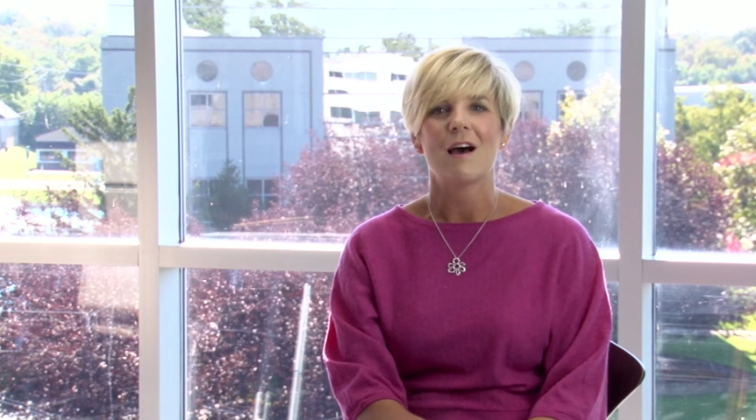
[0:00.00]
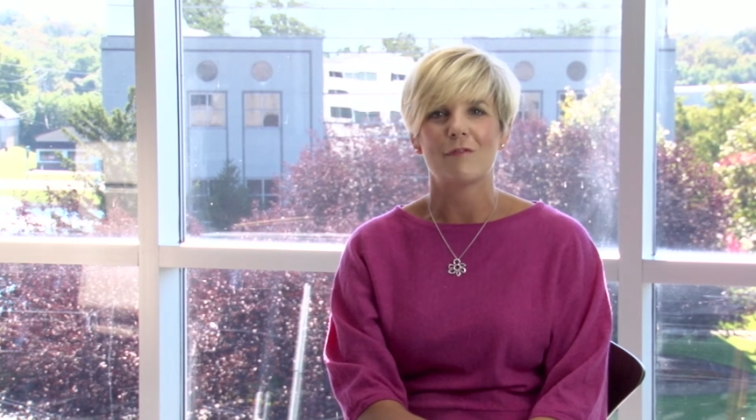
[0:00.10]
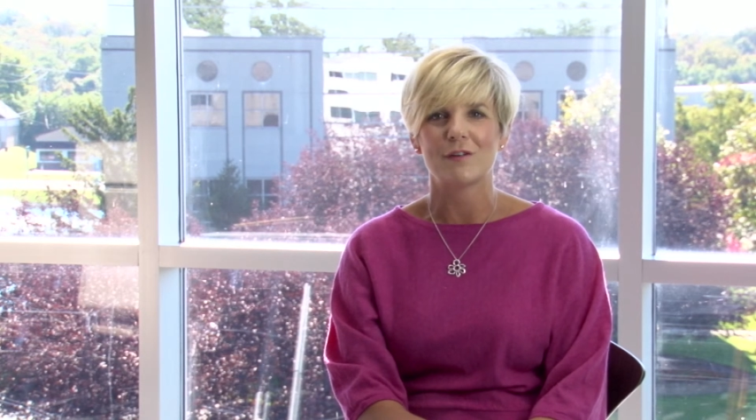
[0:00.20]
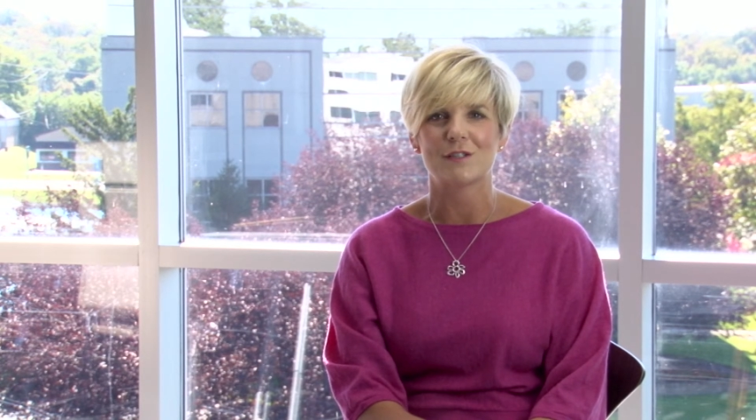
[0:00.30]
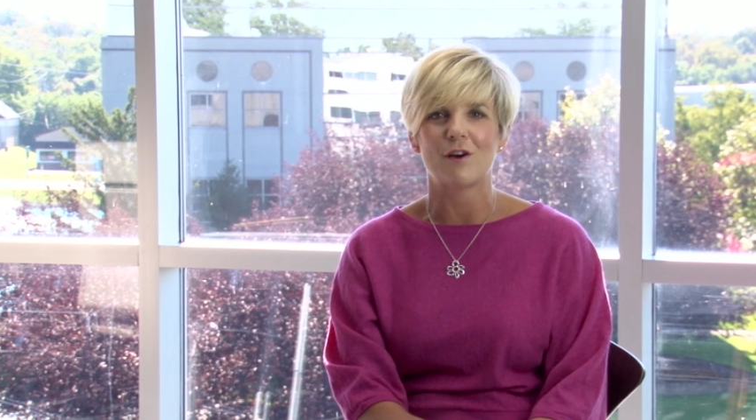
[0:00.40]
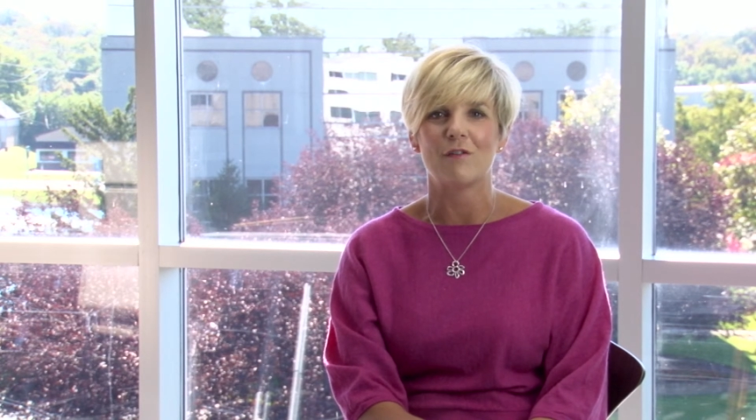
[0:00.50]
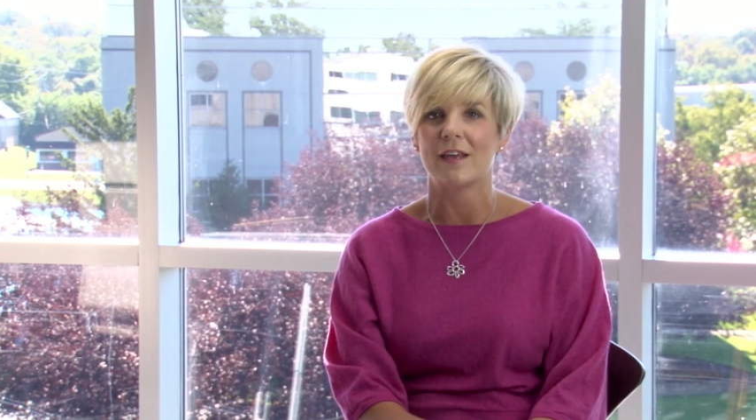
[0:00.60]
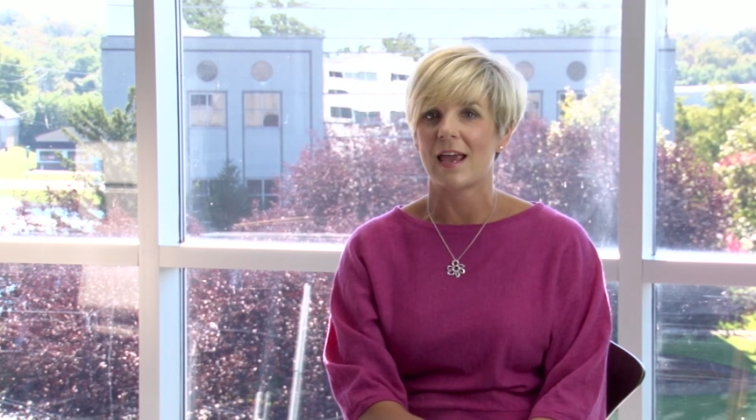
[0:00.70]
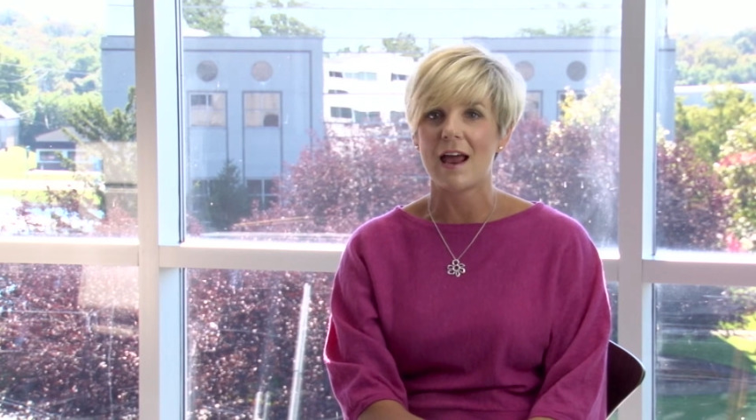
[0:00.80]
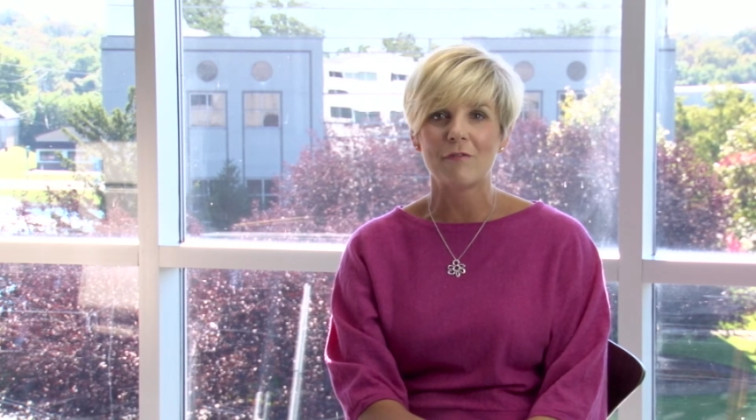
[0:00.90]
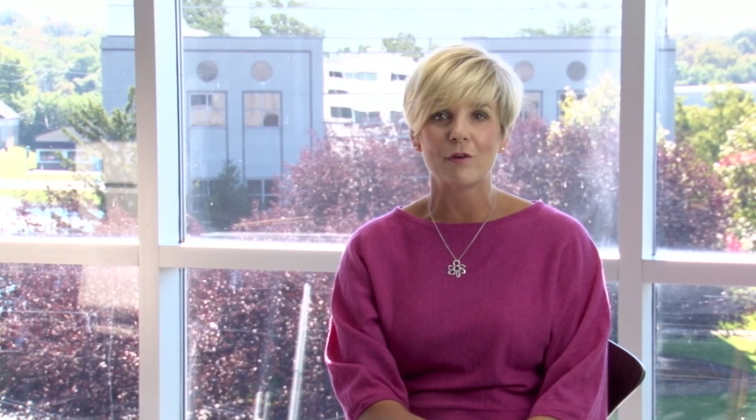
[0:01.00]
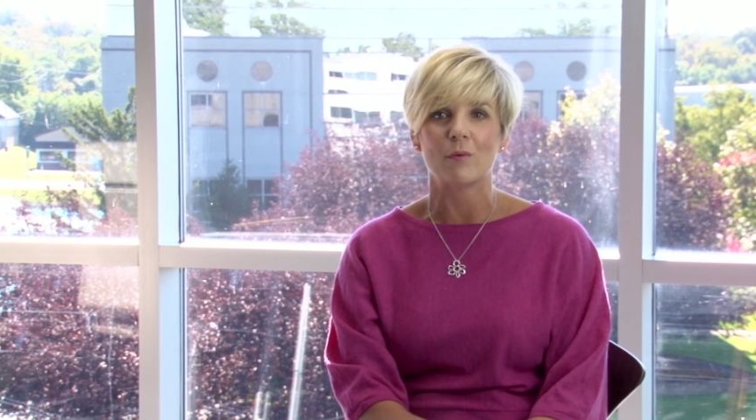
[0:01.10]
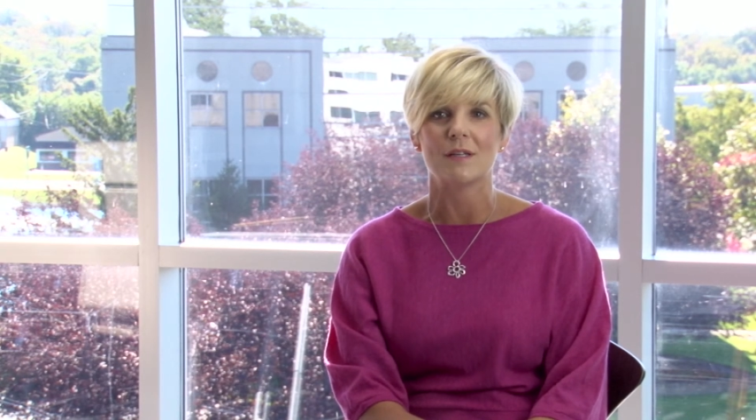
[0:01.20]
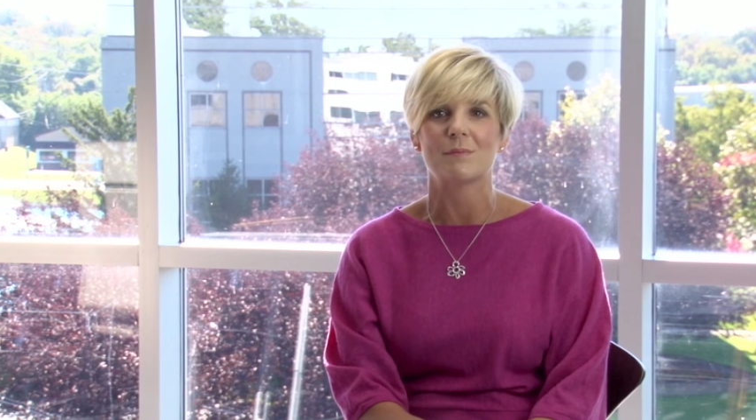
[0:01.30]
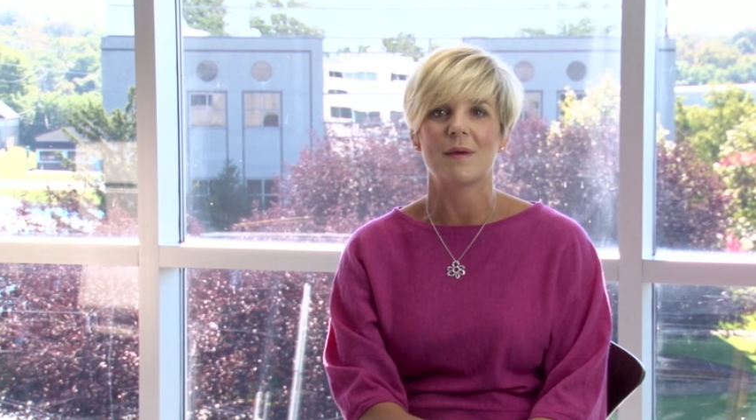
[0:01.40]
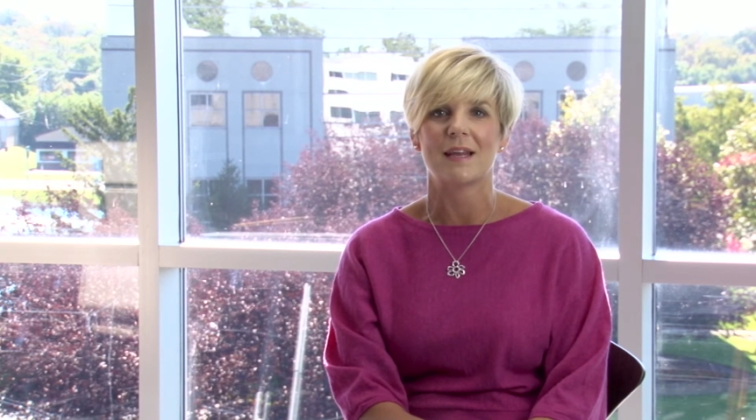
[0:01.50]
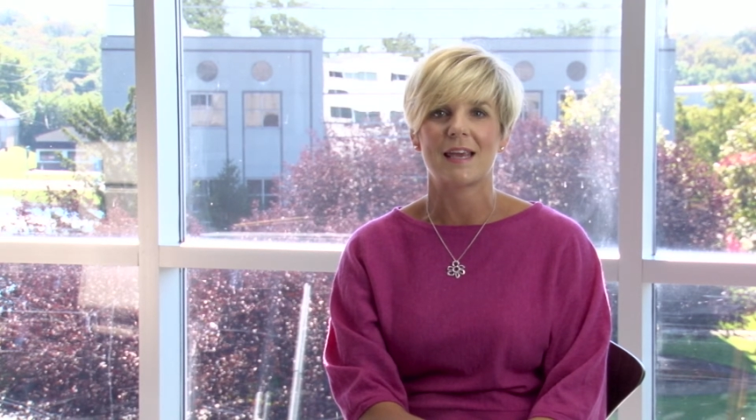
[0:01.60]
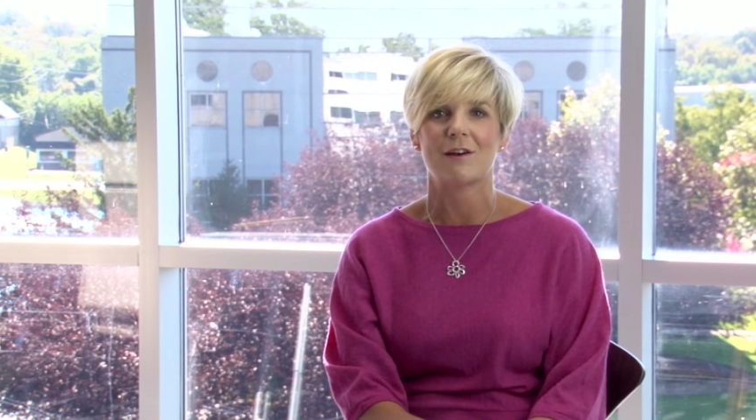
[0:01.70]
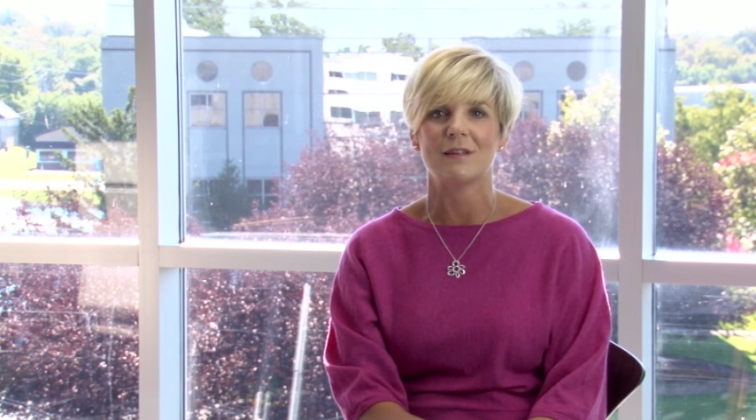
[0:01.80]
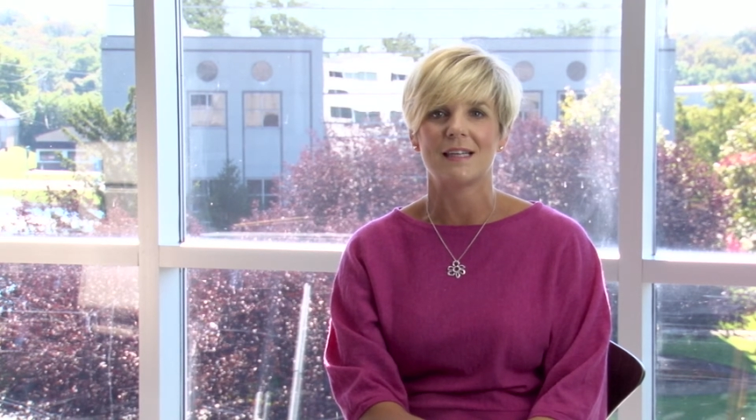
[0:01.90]
of resolving everyone's
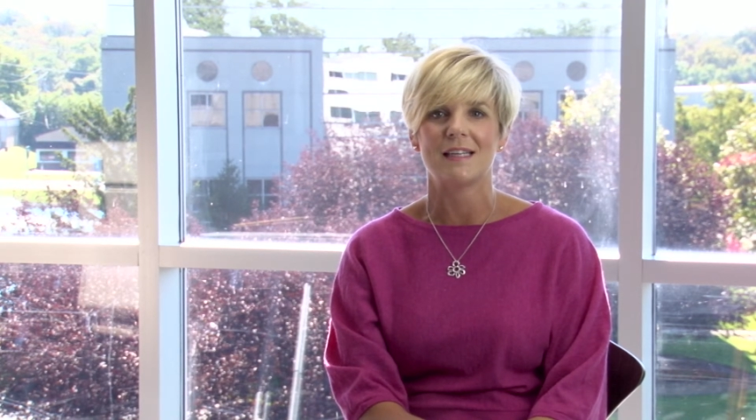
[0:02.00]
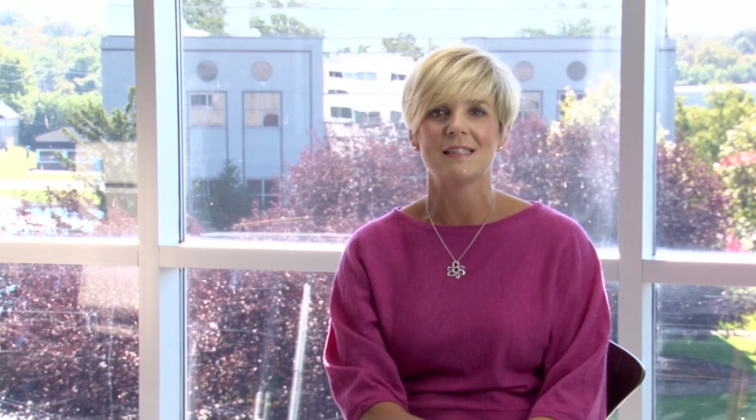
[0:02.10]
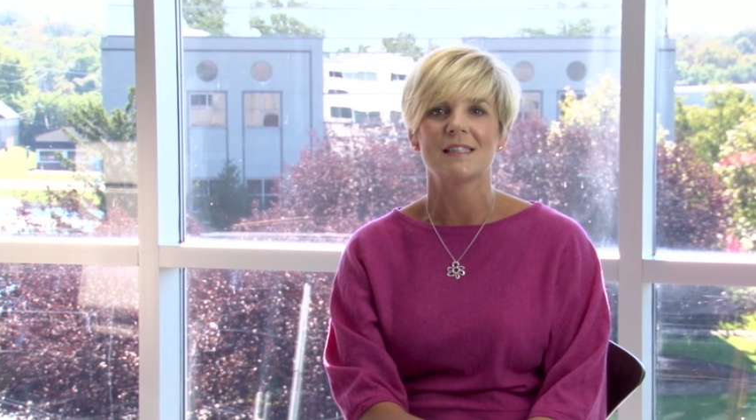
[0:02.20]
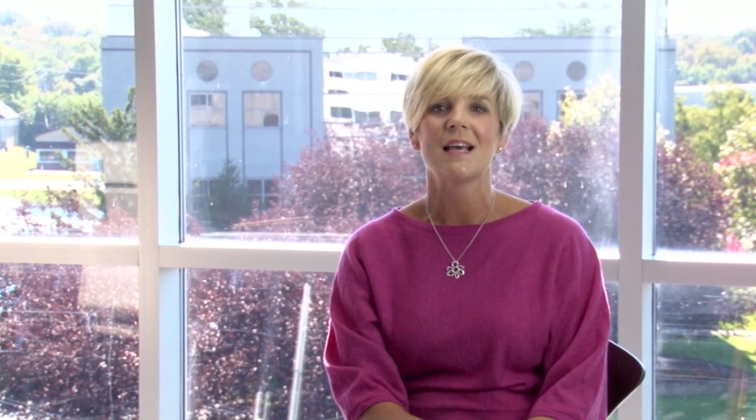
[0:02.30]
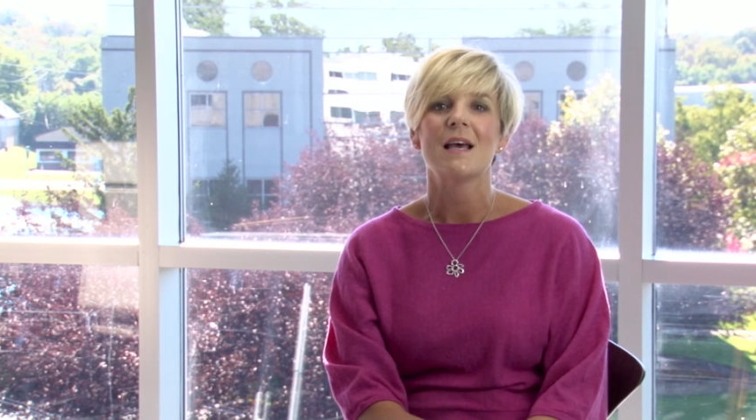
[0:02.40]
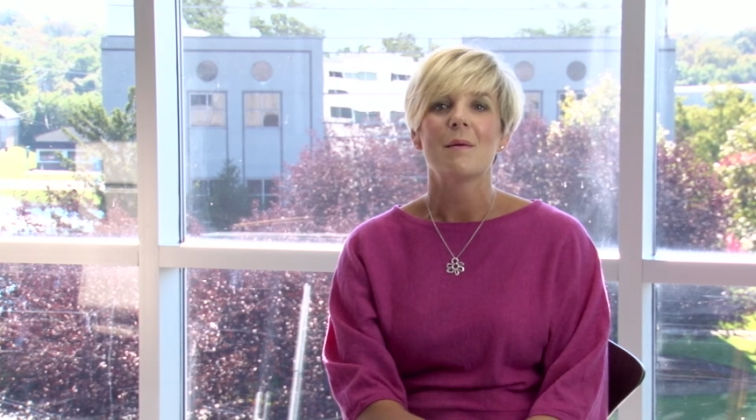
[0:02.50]
Medicare liens